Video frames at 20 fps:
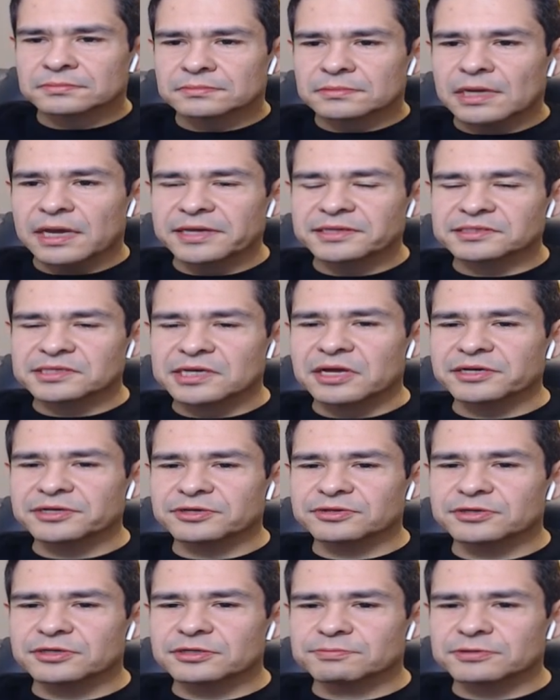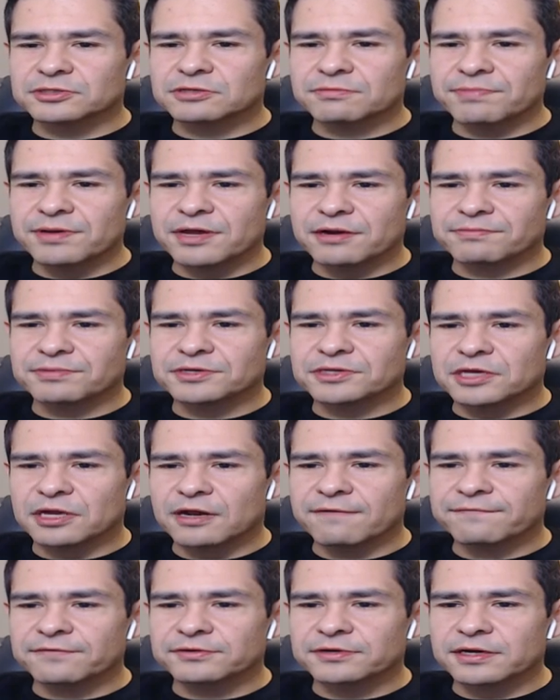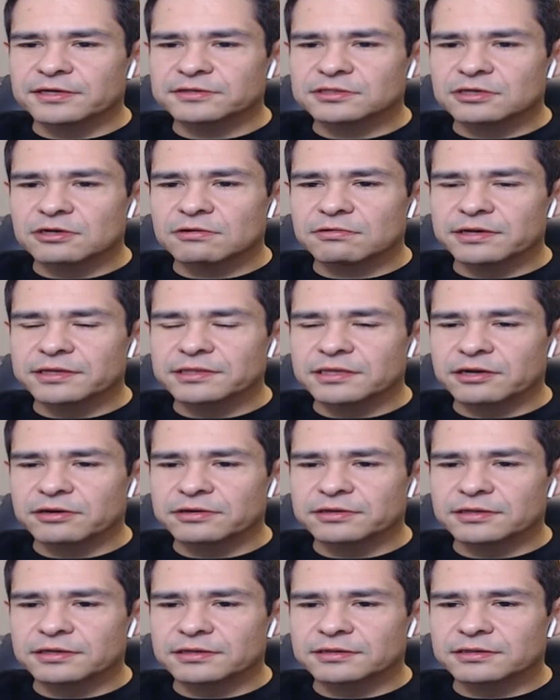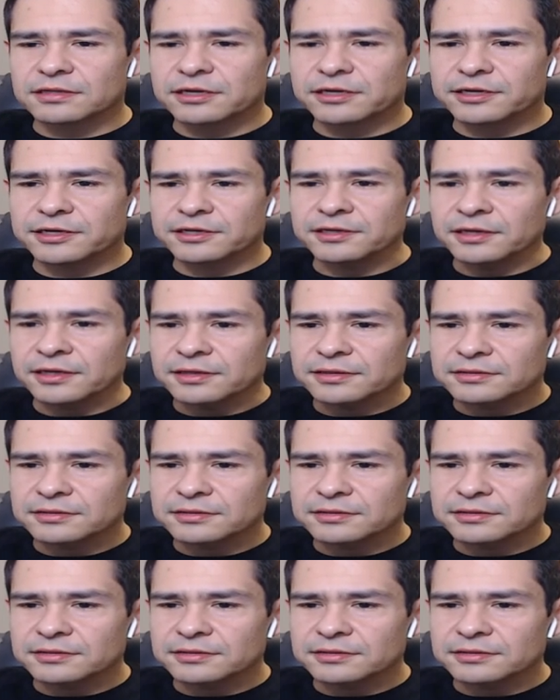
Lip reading: I ain't telling you this, but you better be careful not to go in there, young lady.